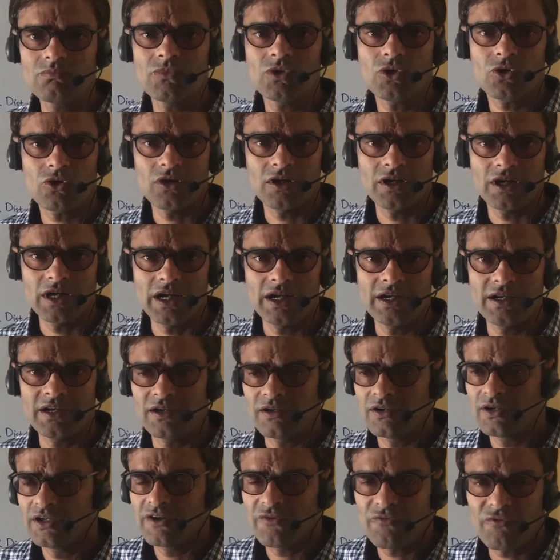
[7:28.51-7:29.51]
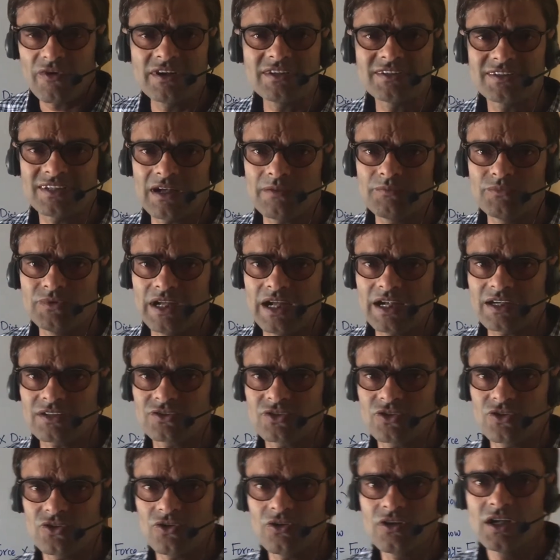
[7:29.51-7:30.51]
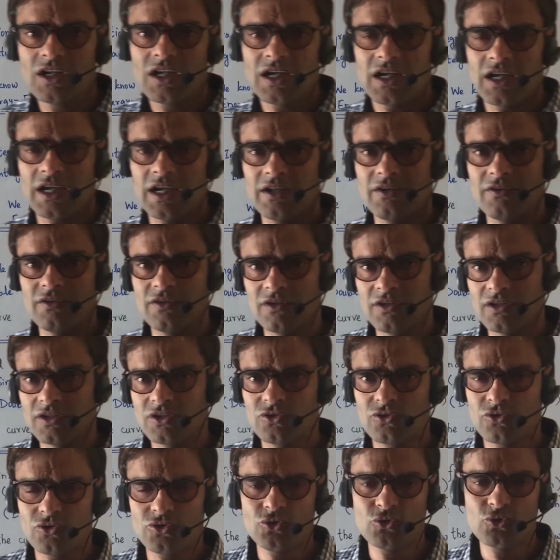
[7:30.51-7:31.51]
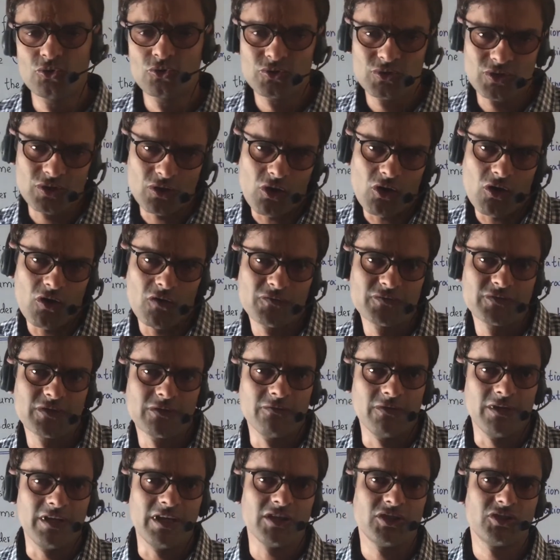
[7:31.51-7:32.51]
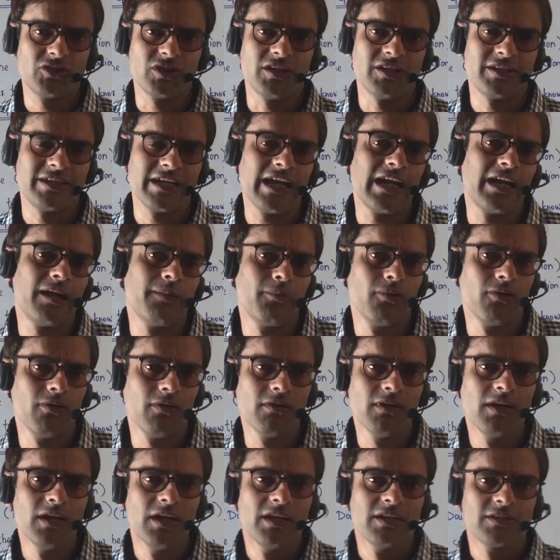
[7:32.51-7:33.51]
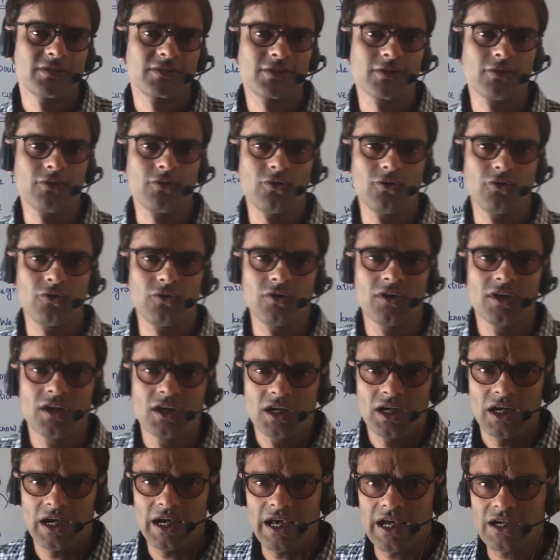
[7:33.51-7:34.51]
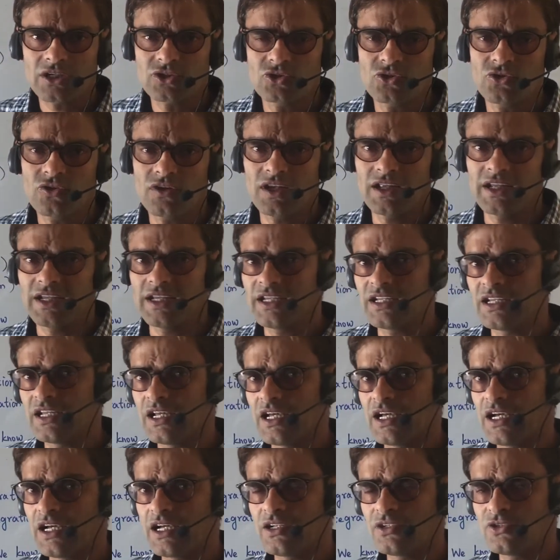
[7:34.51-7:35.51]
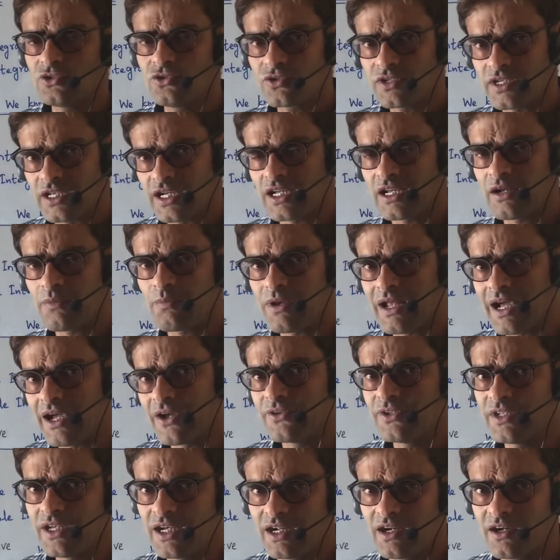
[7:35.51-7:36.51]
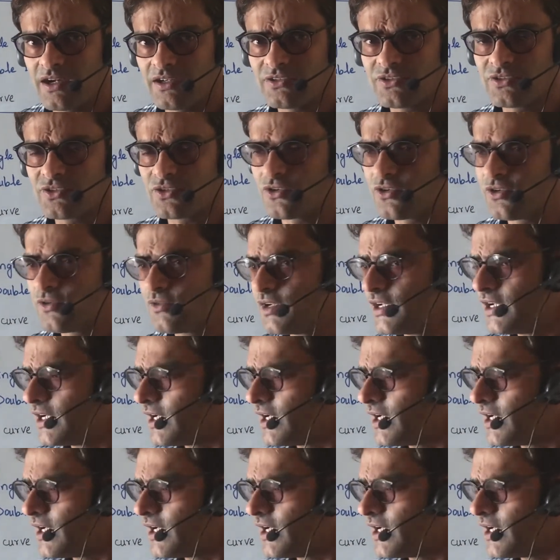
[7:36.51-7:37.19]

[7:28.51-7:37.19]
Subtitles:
in different subjects, and you use observation table. So actually you can apply there. So